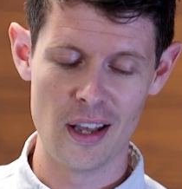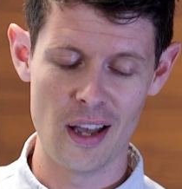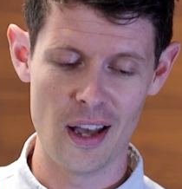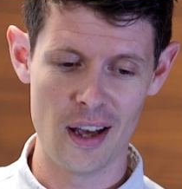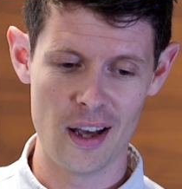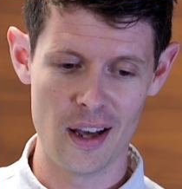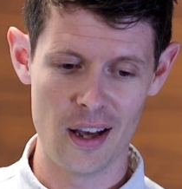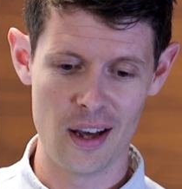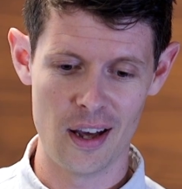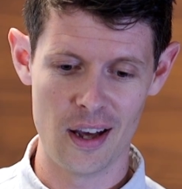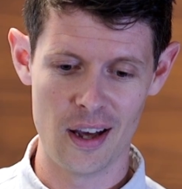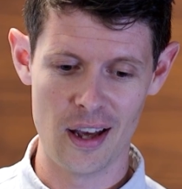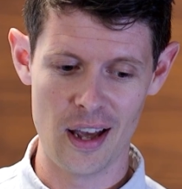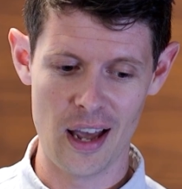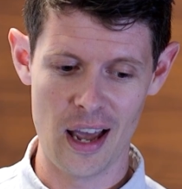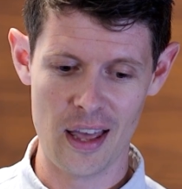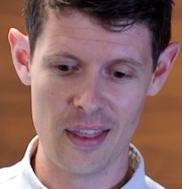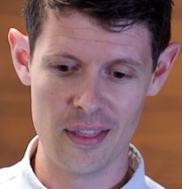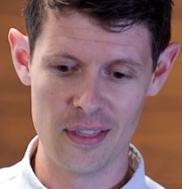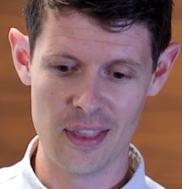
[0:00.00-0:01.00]

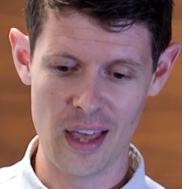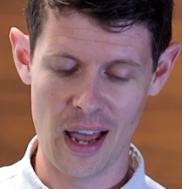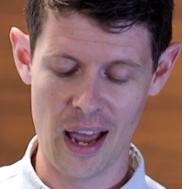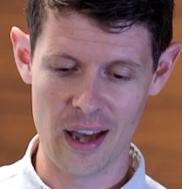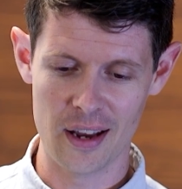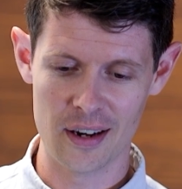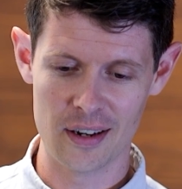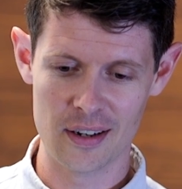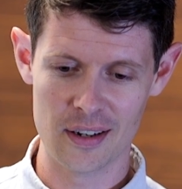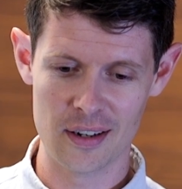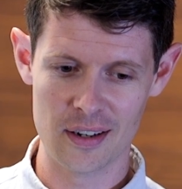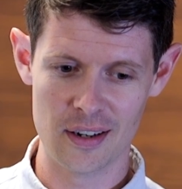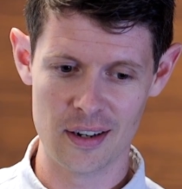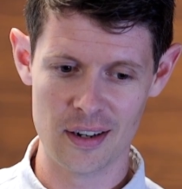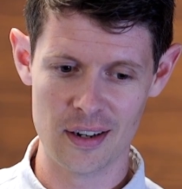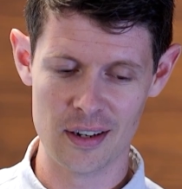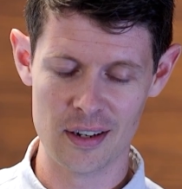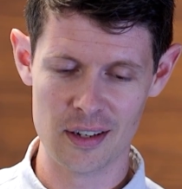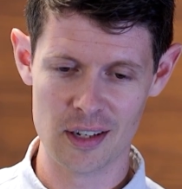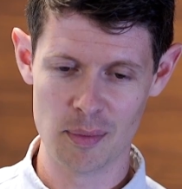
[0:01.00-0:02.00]
and that
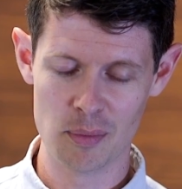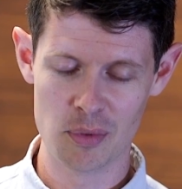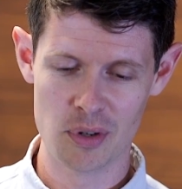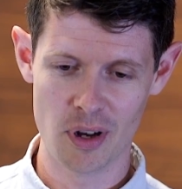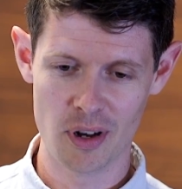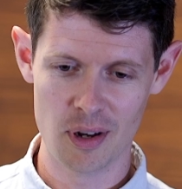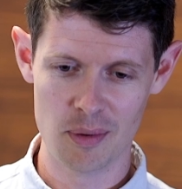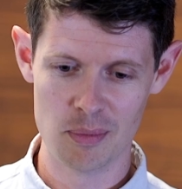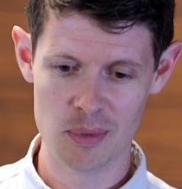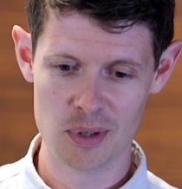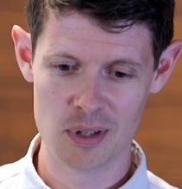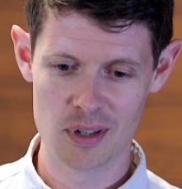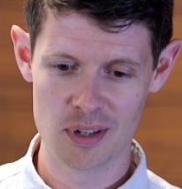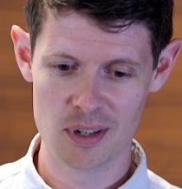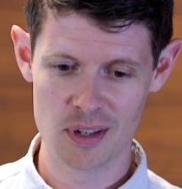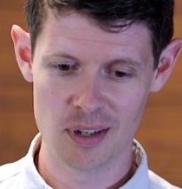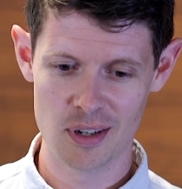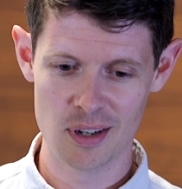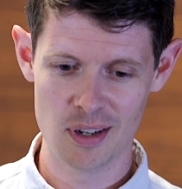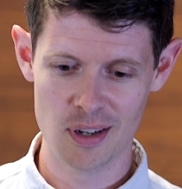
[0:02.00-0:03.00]
sometimes